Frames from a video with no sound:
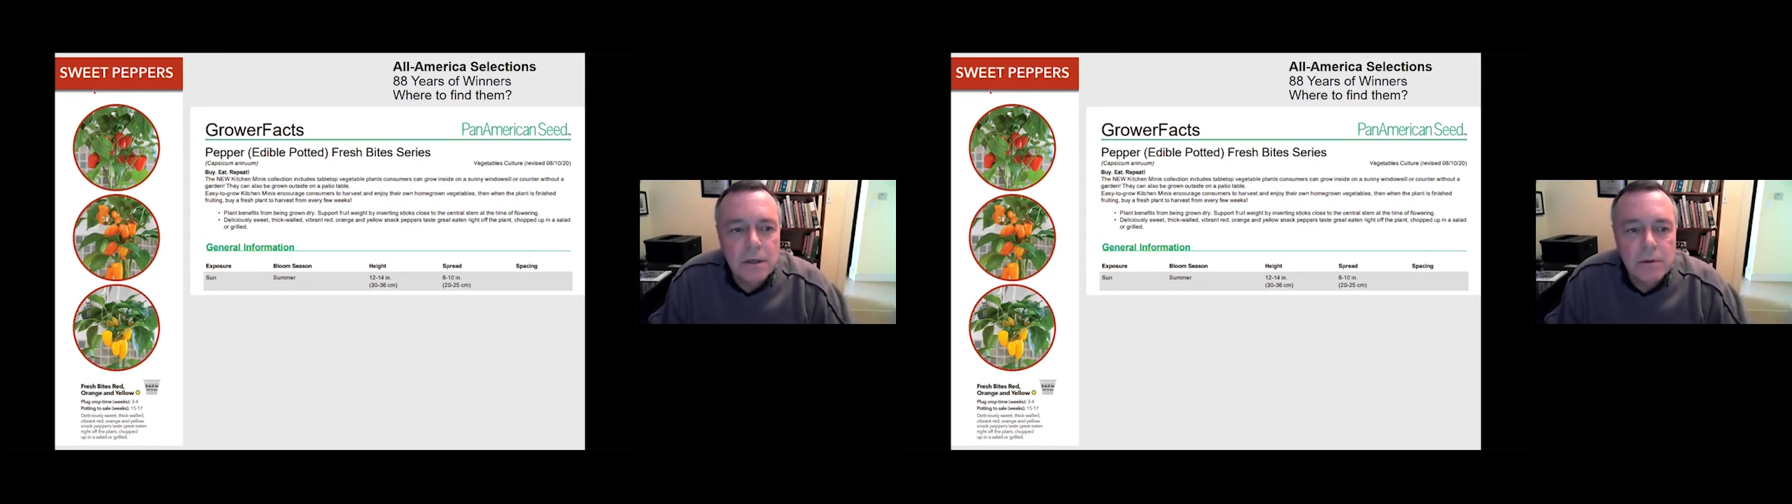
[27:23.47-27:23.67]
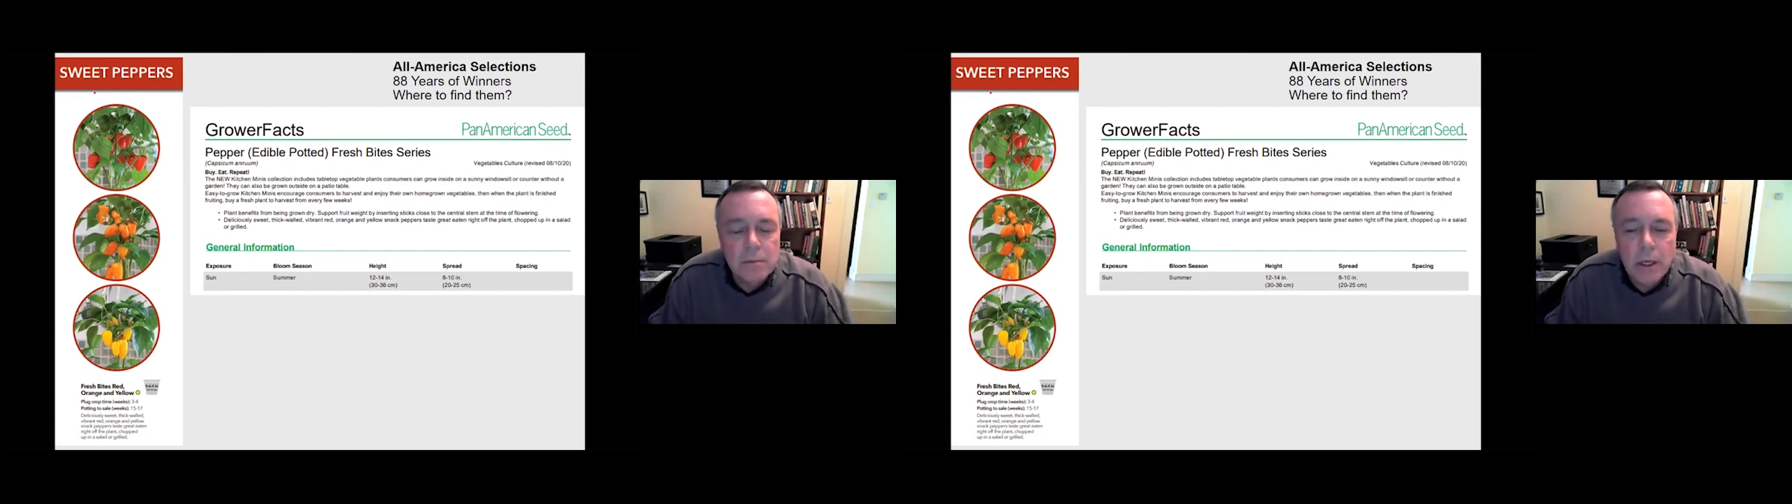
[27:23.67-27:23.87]

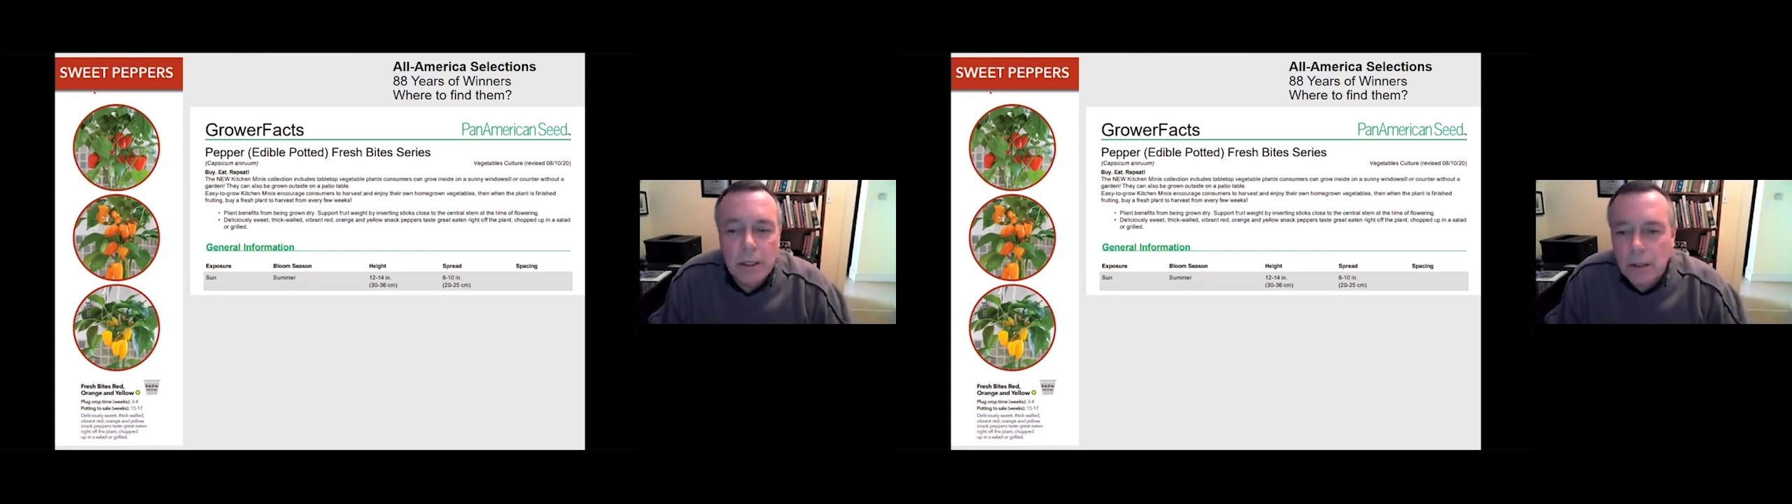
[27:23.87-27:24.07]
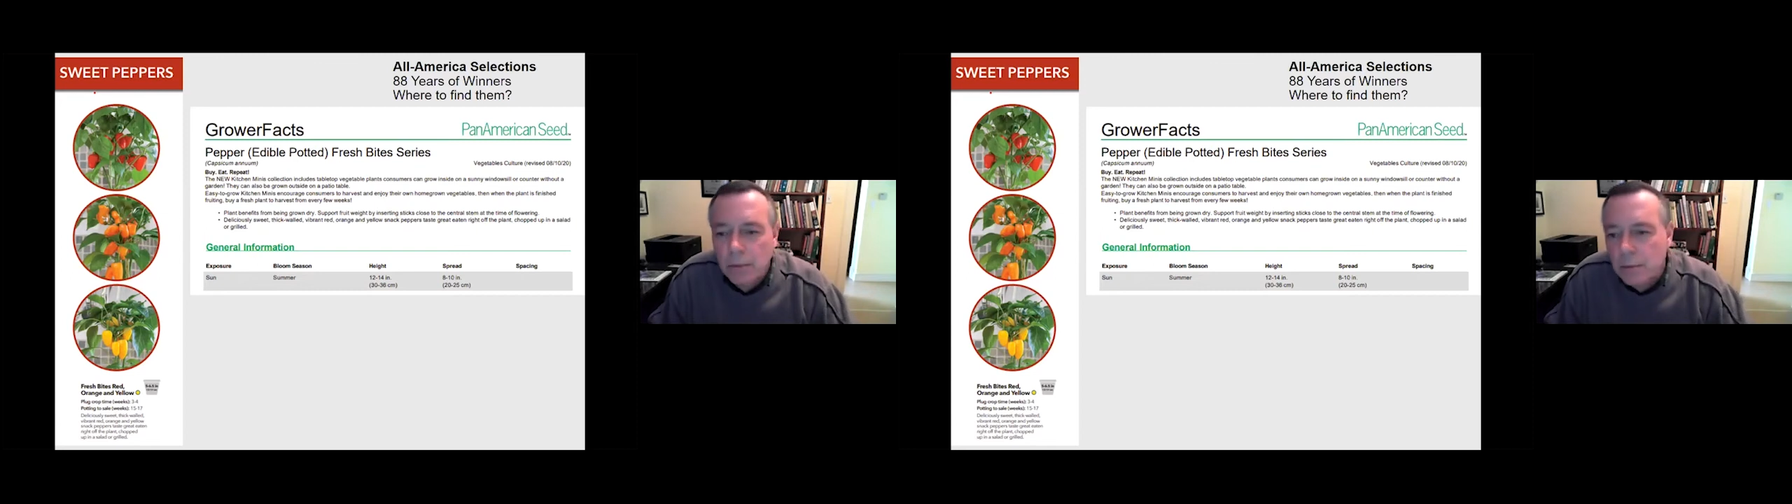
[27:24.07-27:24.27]
for
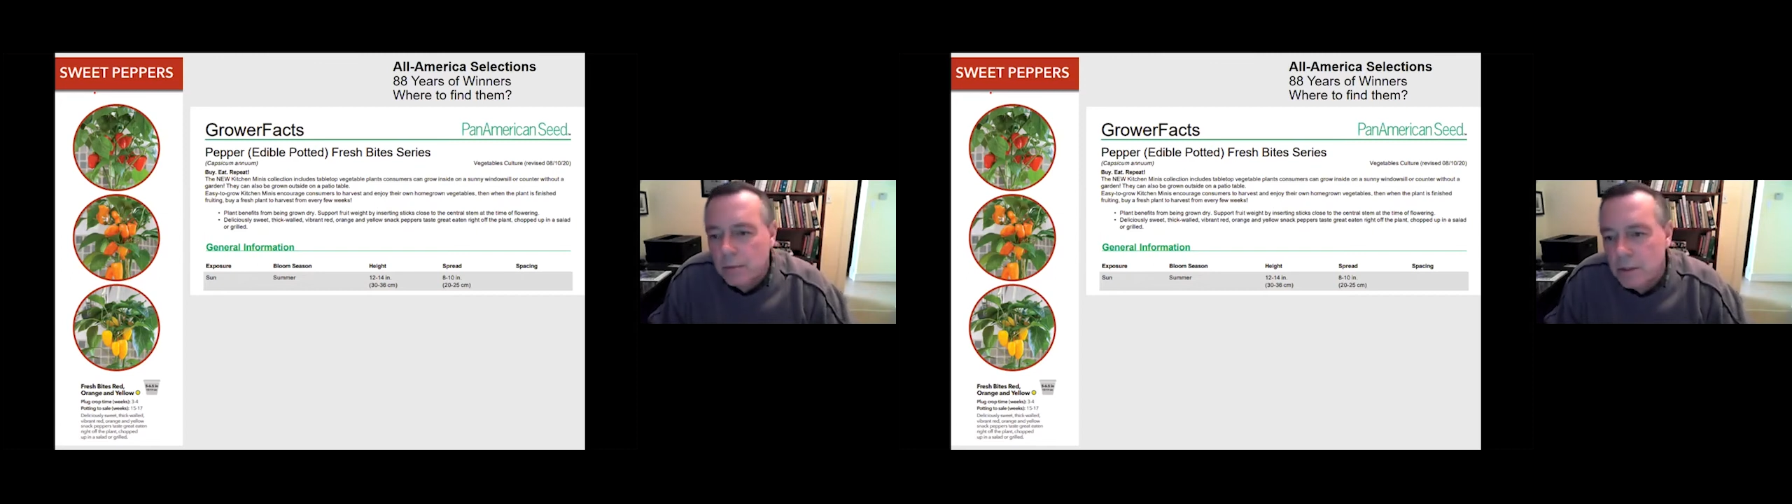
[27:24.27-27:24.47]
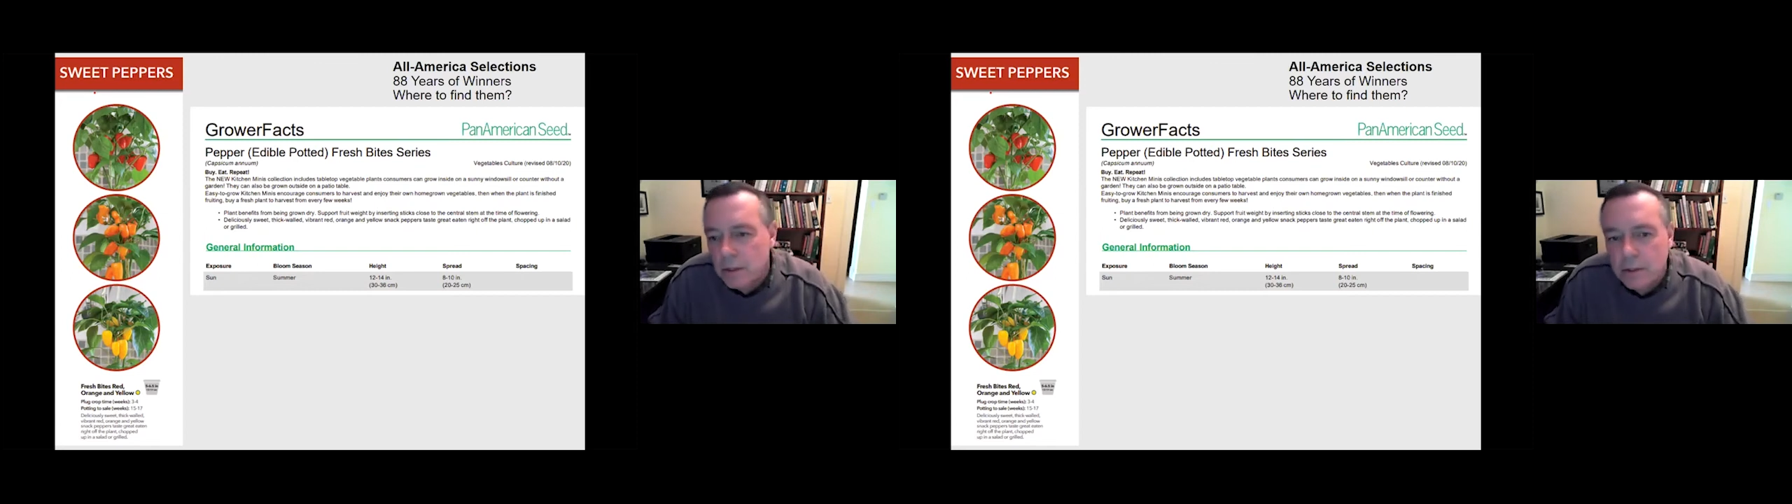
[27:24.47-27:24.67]
marketing
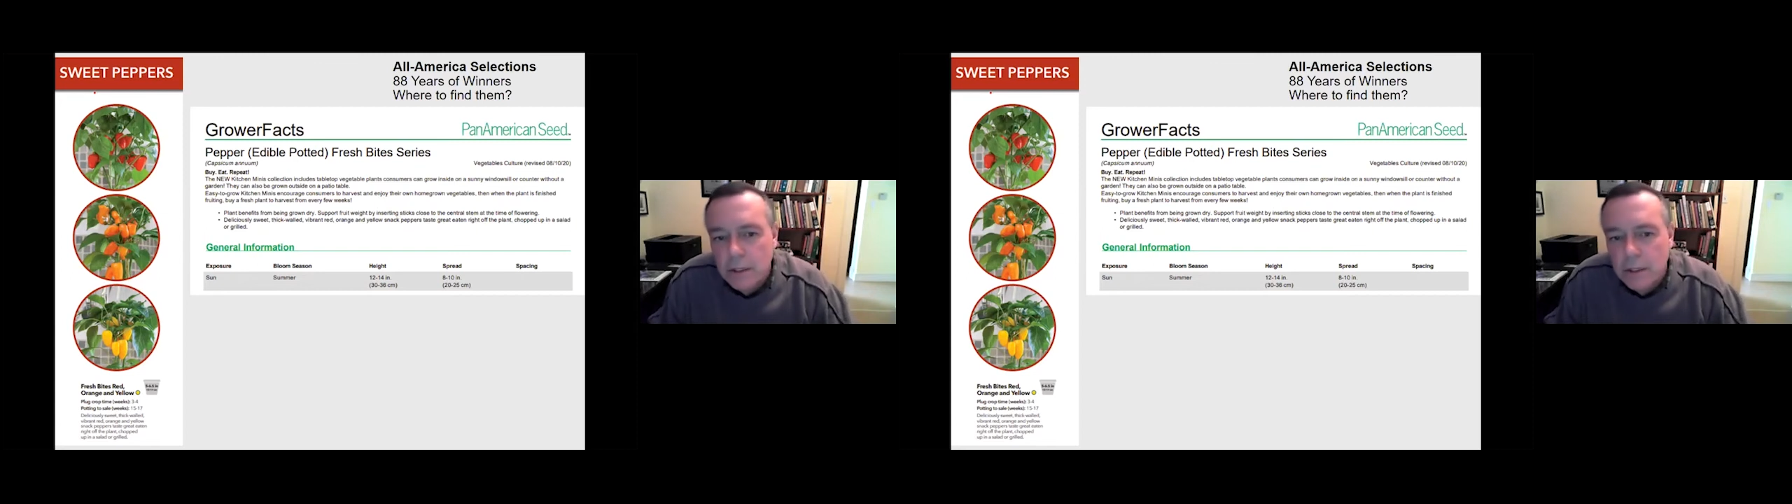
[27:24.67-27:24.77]
purposes.